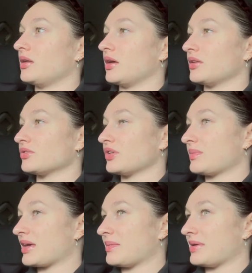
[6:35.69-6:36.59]
nothing's really
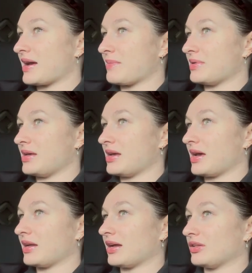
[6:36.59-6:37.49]
making me happy,
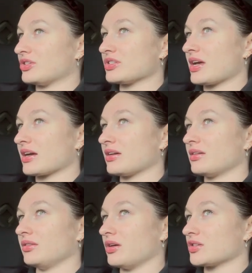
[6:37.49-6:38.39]
and I just like
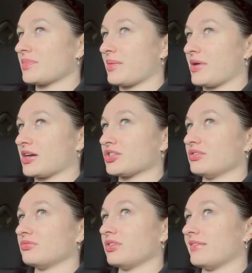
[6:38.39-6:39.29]
lost my
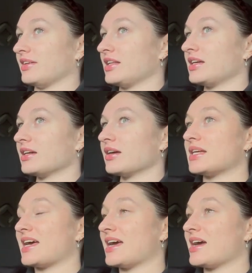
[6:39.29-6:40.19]
passion for everything.
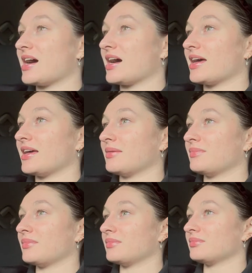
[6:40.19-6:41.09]
Today I
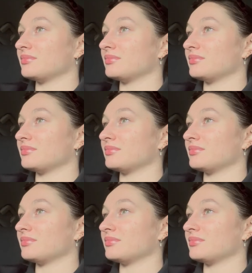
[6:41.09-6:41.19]
am